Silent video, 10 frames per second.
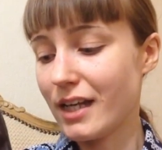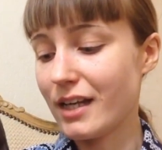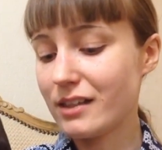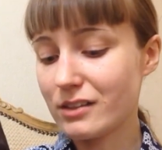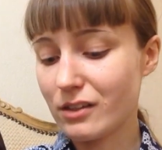
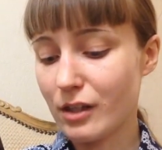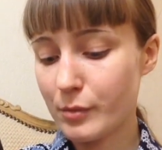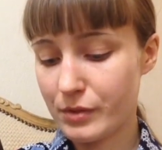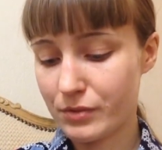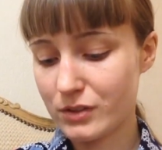and a lot
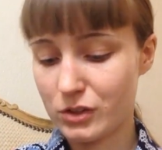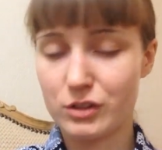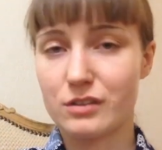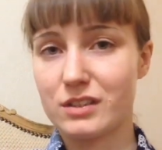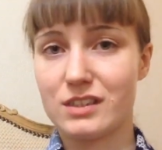of my friends
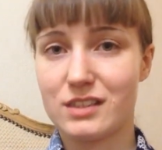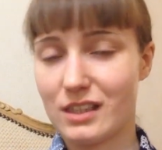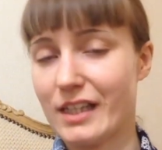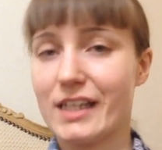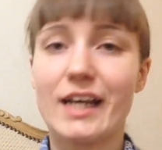joked and
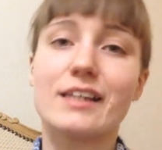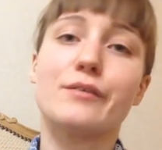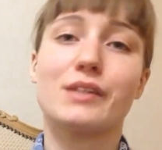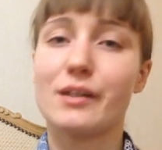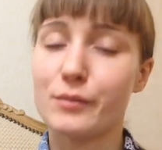said, like, yeah,
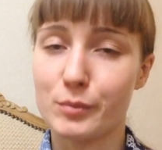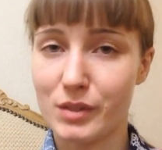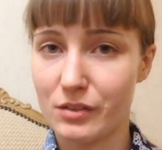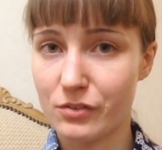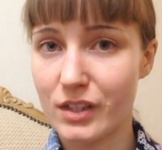that would
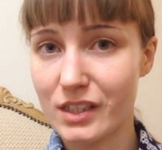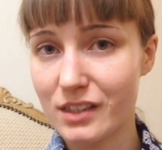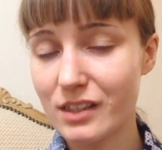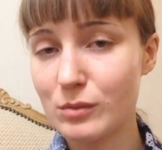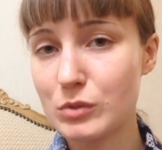be a funny
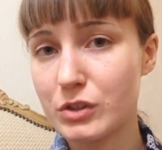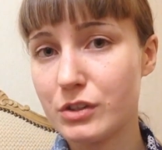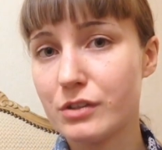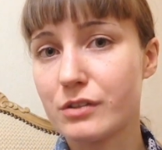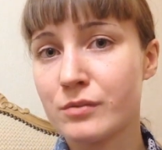theme to
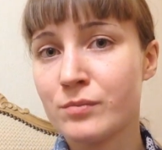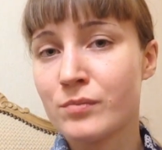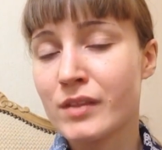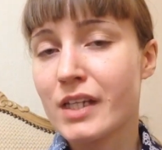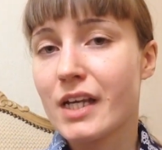do.
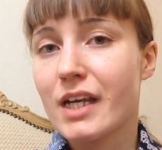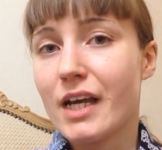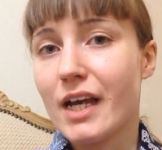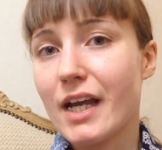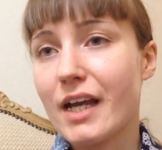
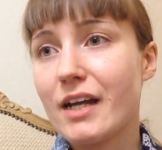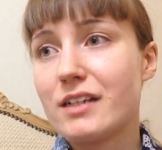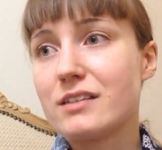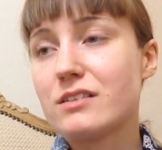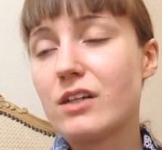
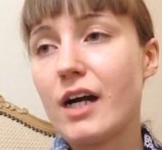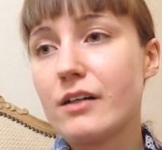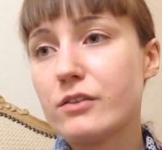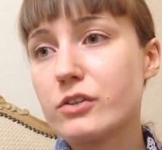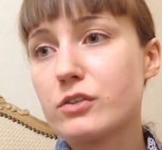And
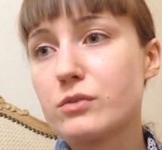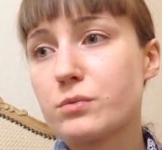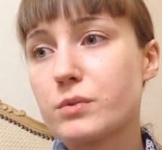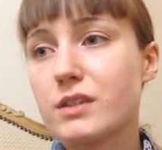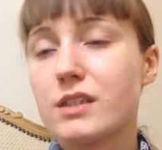I also
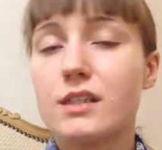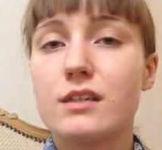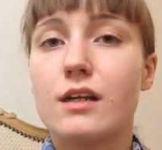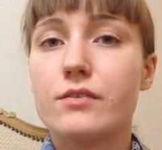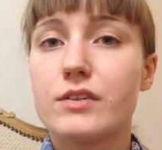really
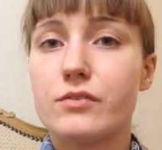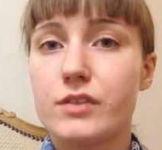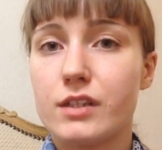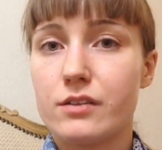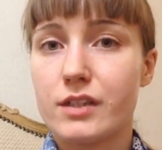love the
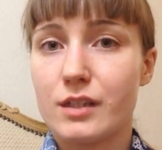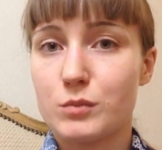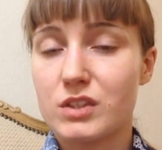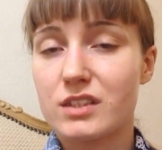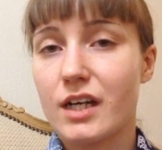video
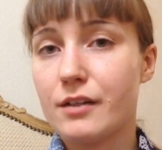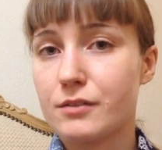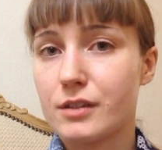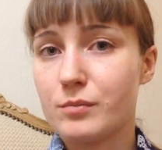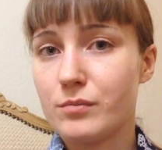game
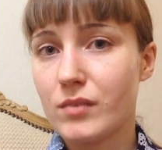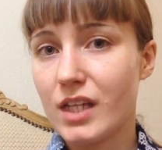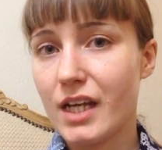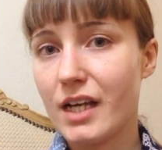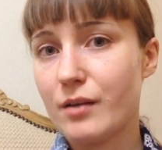Skyrim,
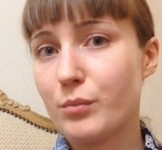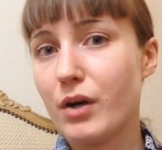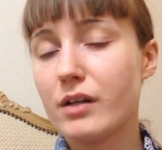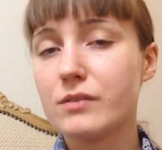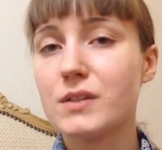and
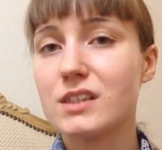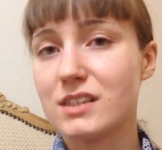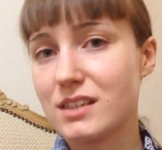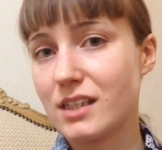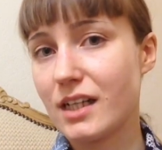part of it
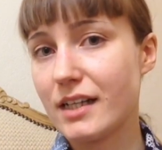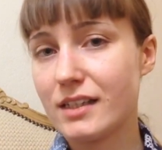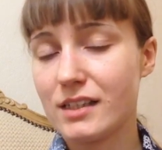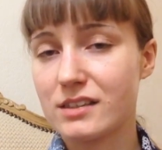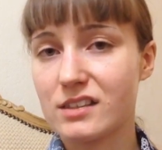is that I
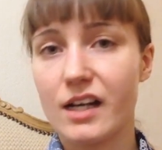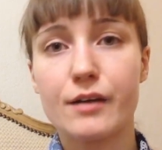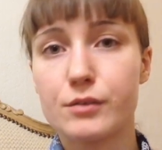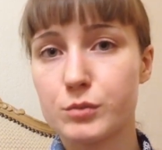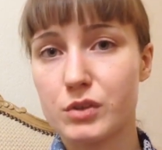think
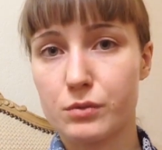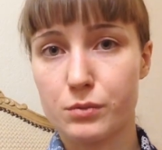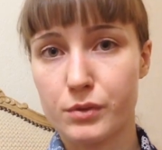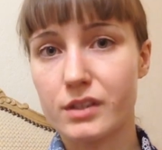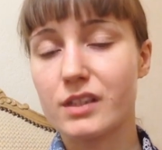Skyrim's a
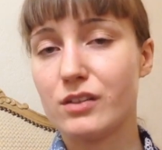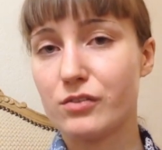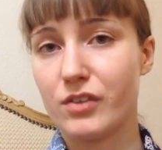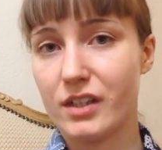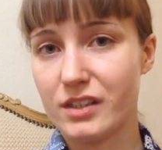really
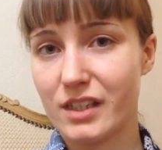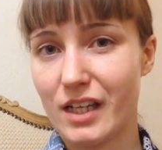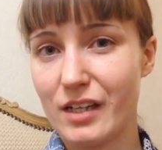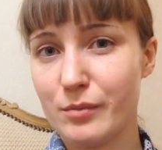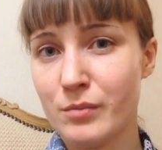fun
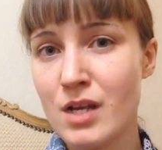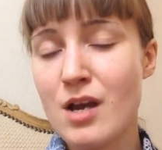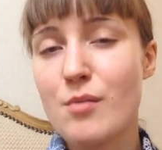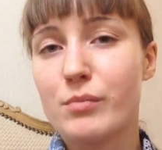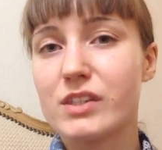game.
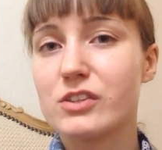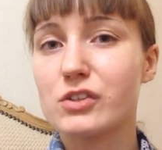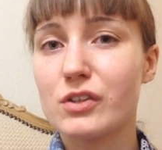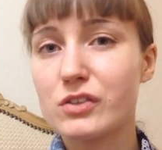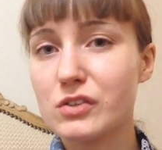But
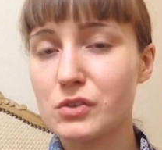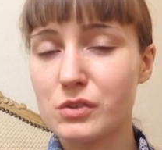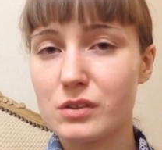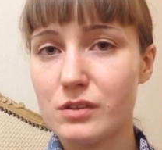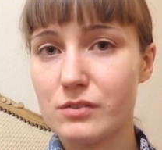there's also
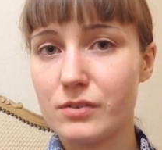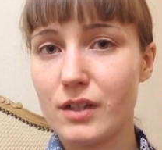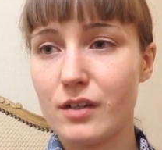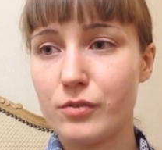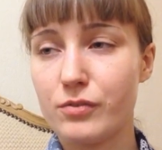sort of
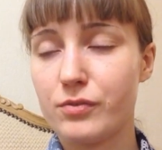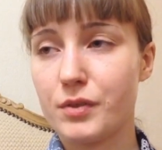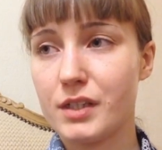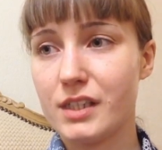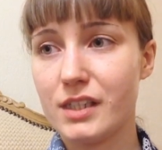a
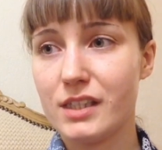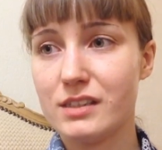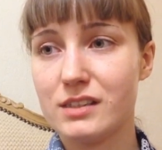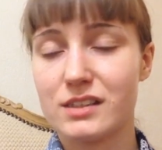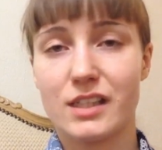funny
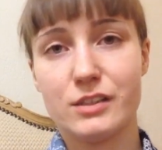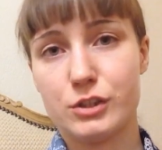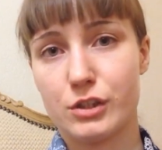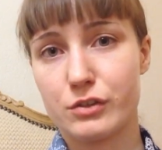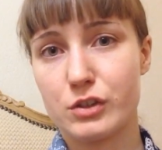inside
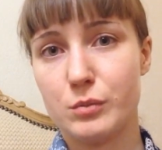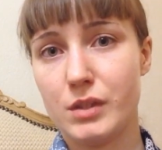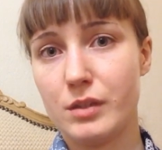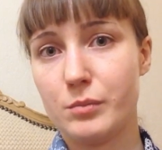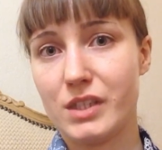joke to
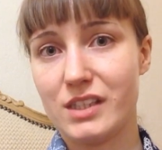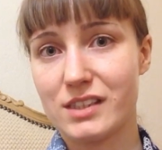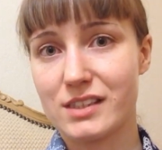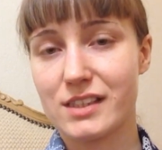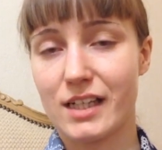me being
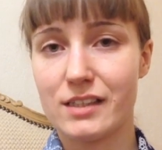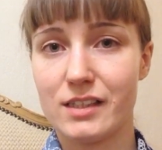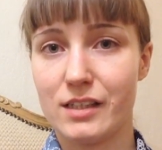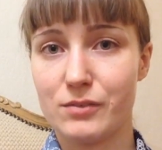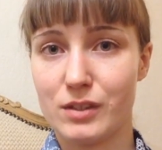a
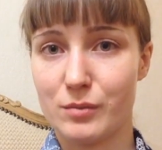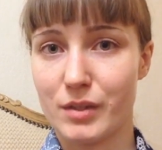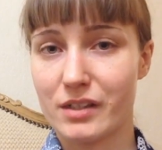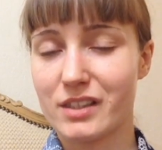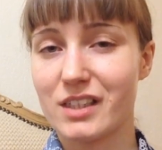Scandinavian
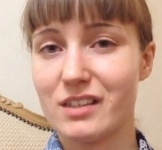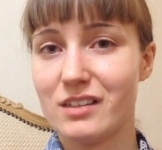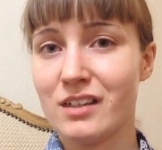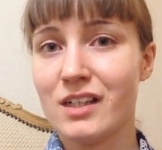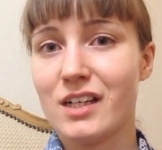
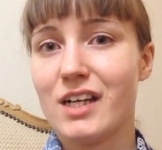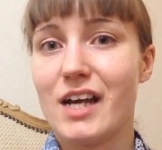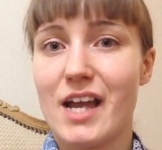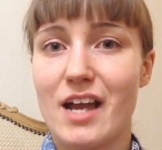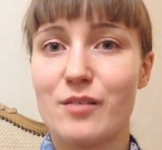American
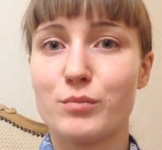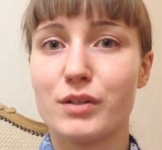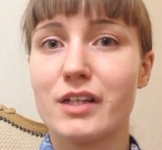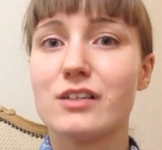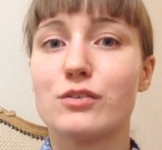and
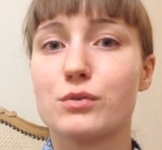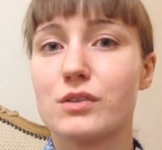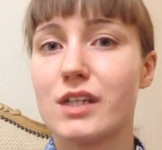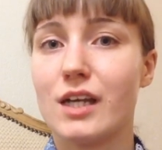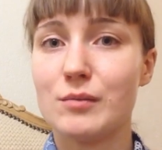playing
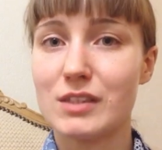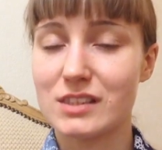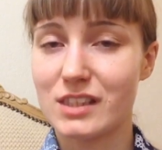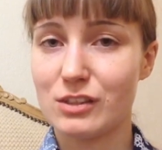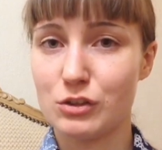through a game
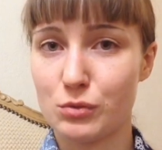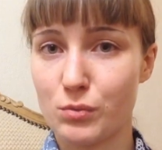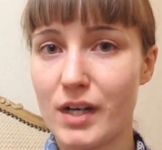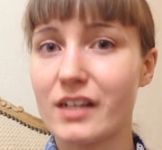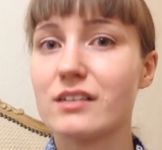that's like
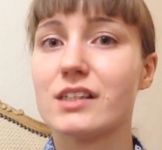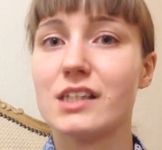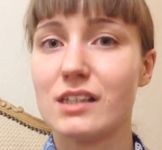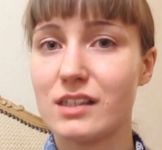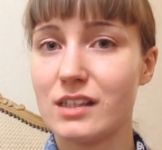
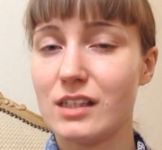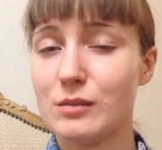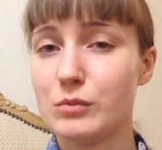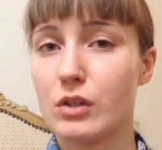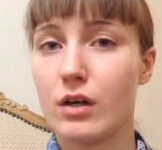directly
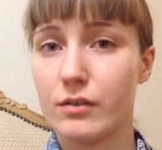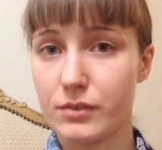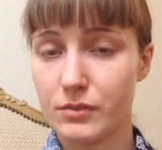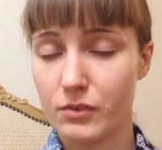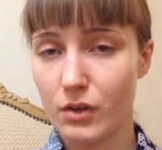themed
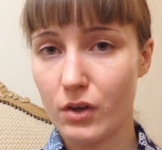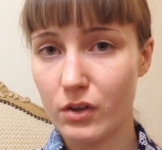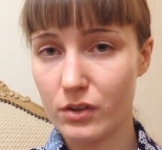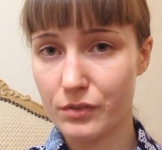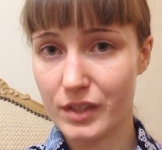off of
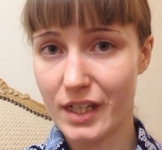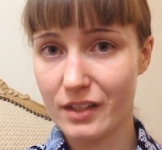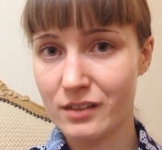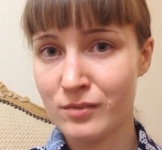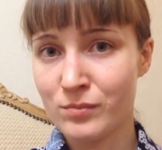all of
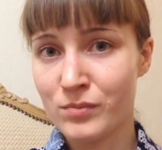that.